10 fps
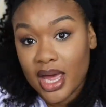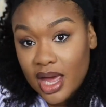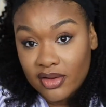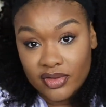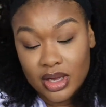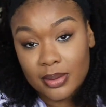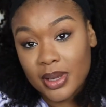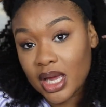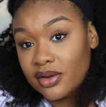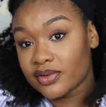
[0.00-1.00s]
half up,
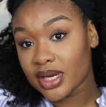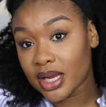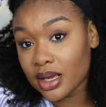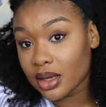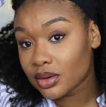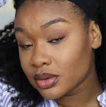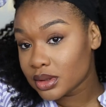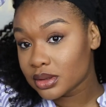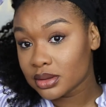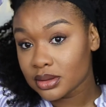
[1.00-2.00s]
half
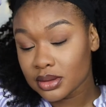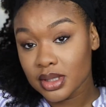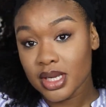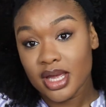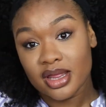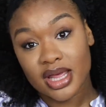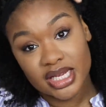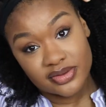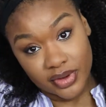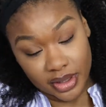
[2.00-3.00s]
down.
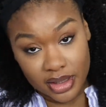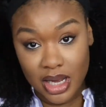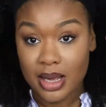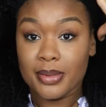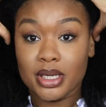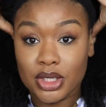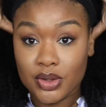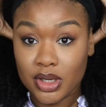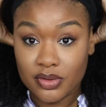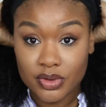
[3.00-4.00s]
That's very common. You
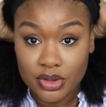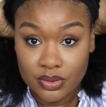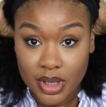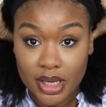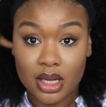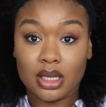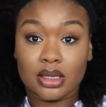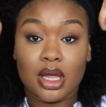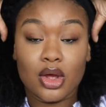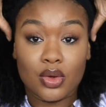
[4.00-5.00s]
can even do like a
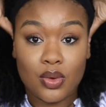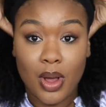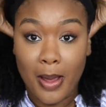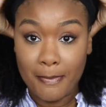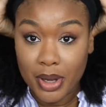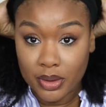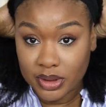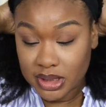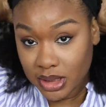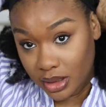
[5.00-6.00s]
low
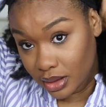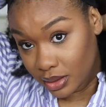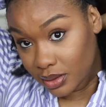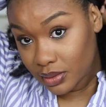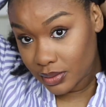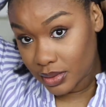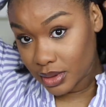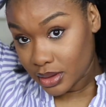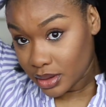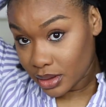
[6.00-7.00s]
ponytail
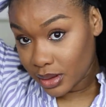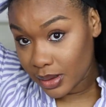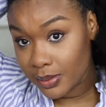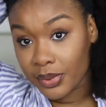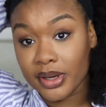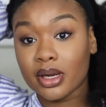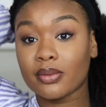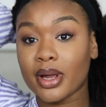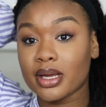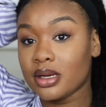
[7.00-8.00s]
and bring
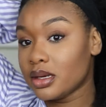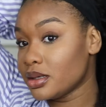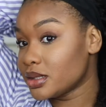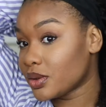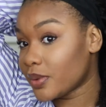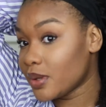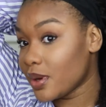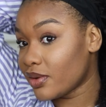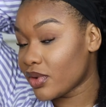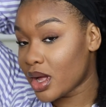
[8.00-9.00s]
it right here, so where you
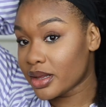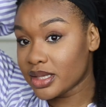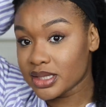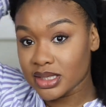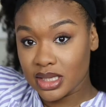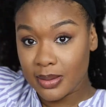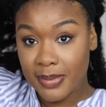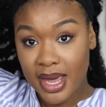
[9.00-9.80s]
have all this in the